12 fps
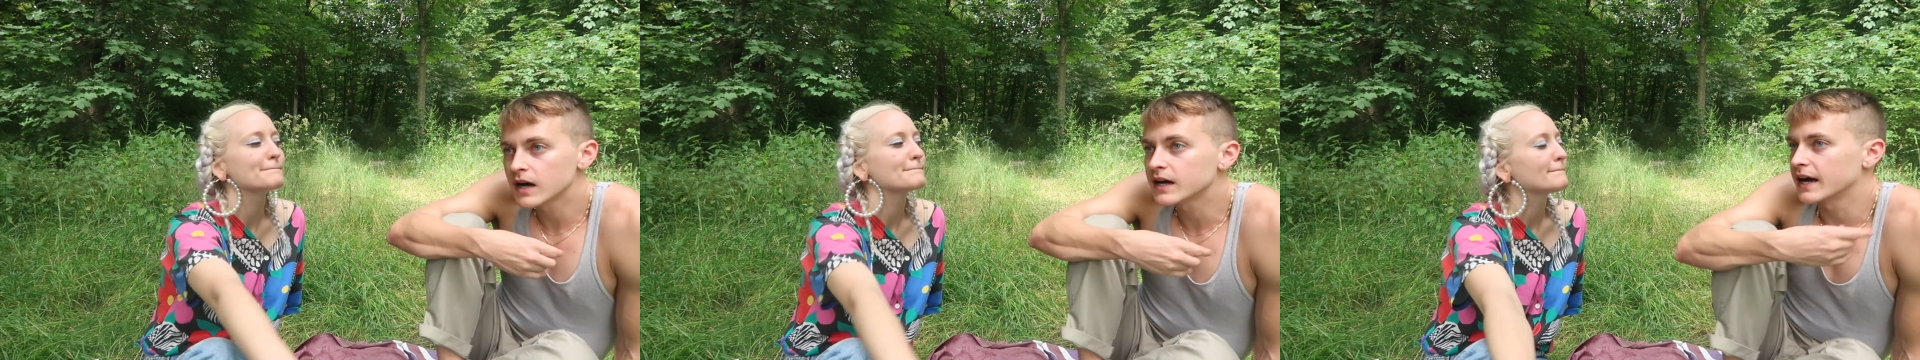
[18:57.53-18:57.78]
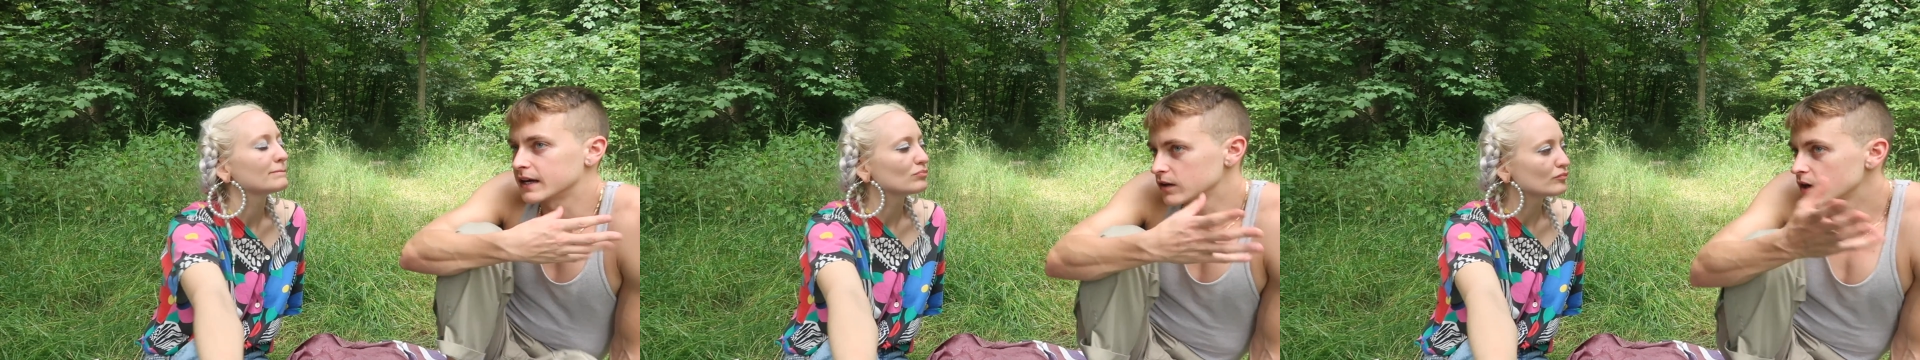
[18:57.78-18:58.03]

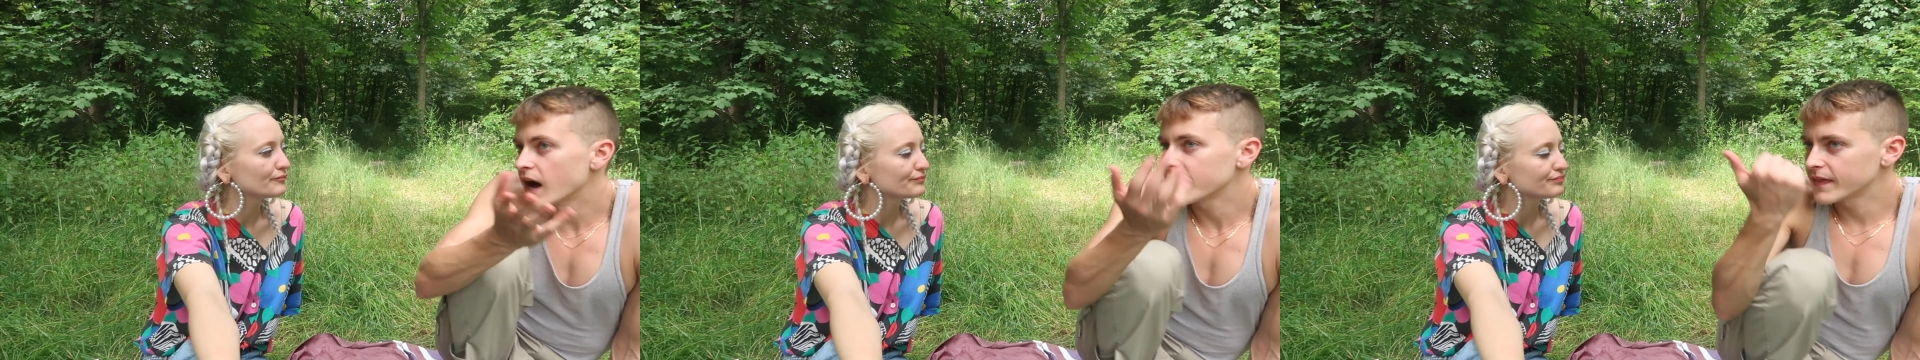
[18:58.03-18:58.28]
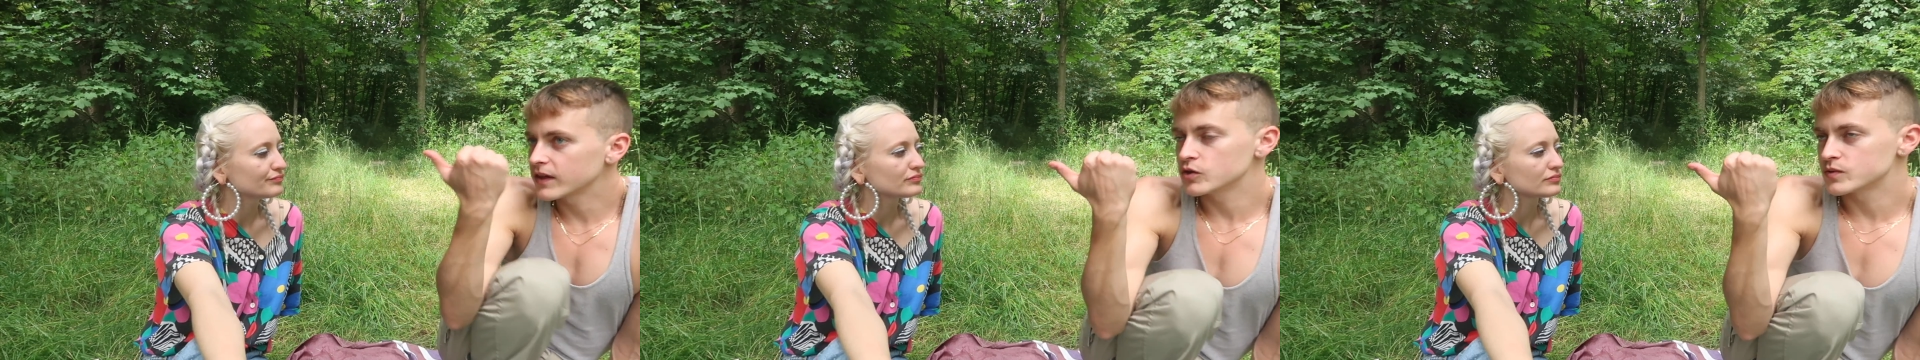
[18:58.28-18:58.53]
Speaker 1: again. I
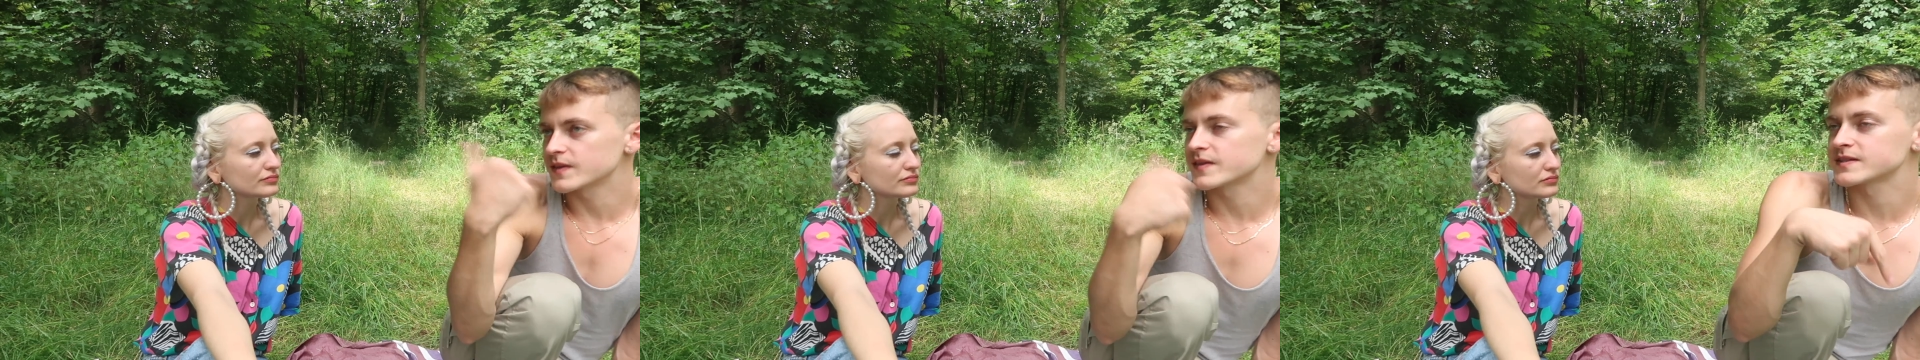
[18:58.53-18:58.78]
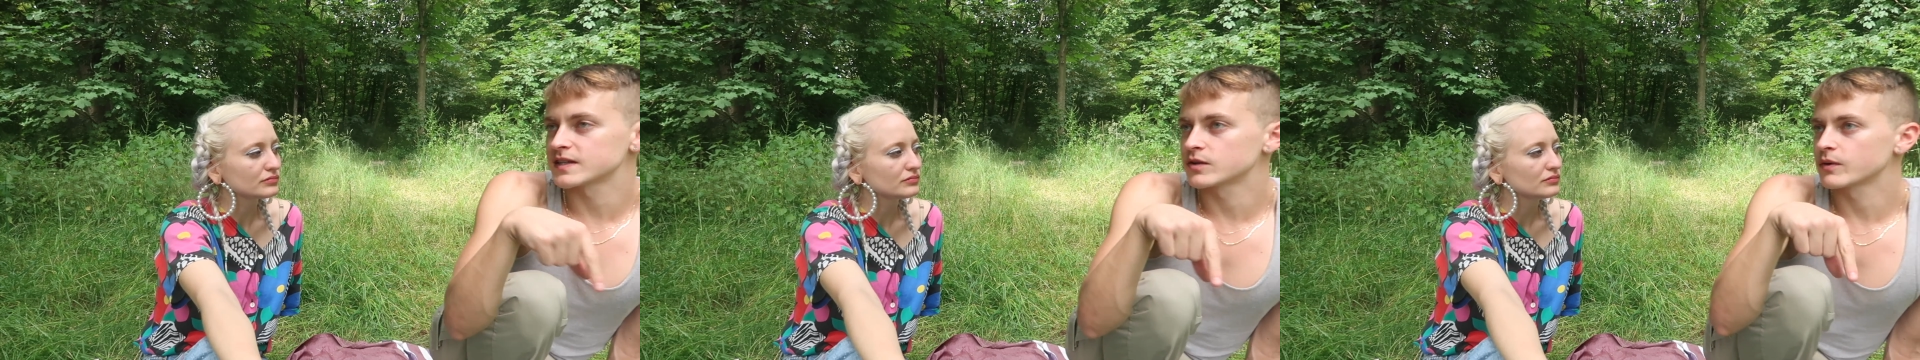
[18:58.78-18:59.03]
think you said
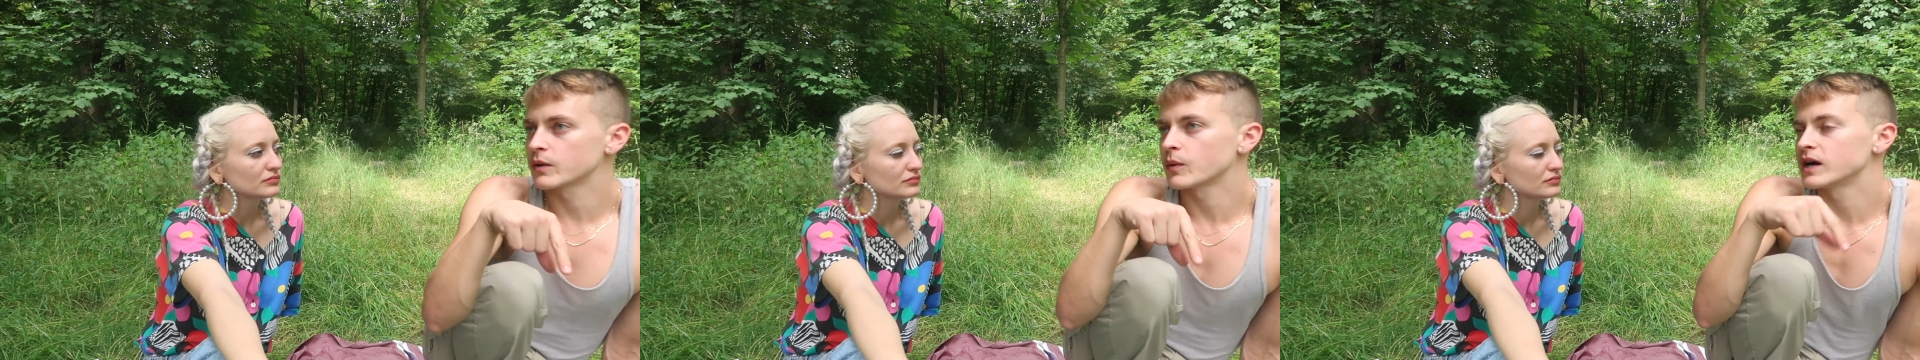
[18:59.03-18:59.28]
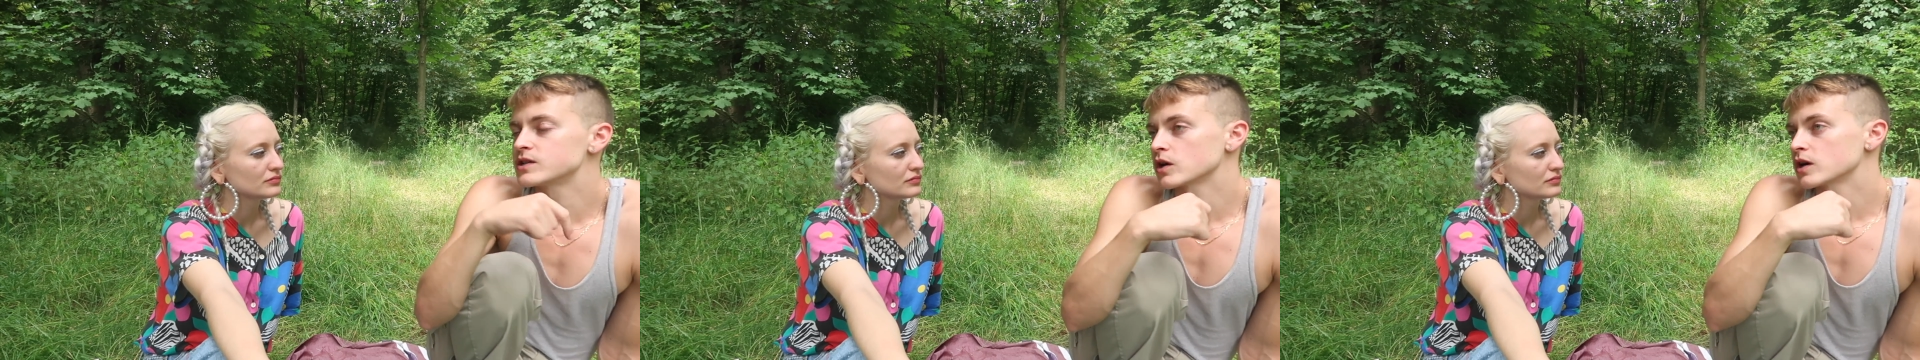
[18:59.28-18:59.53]
this in the Red
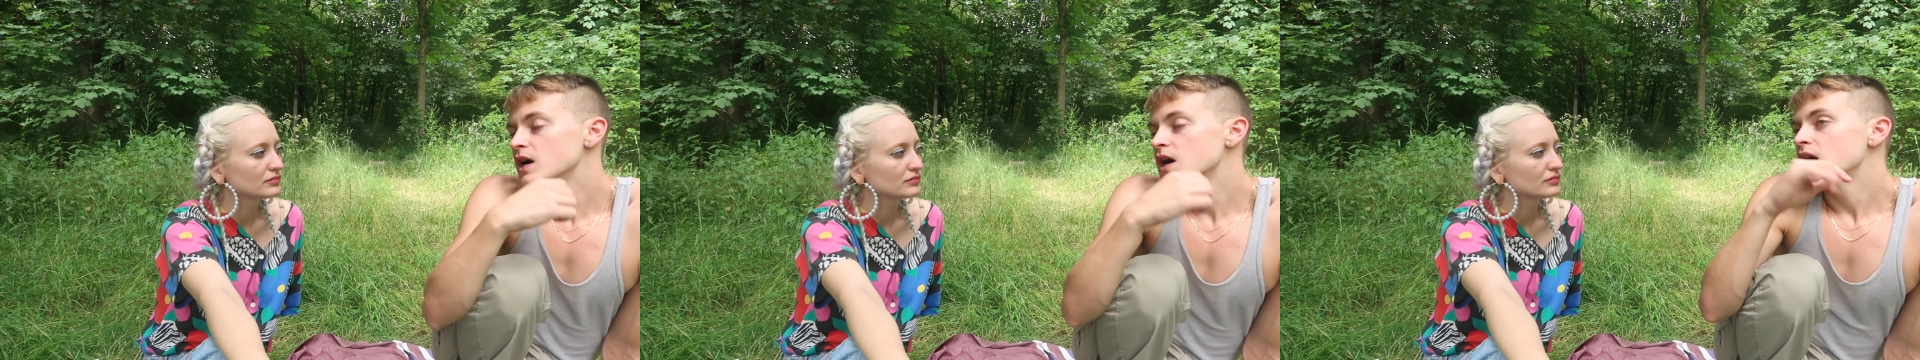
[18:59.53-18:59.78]
Wine Talk.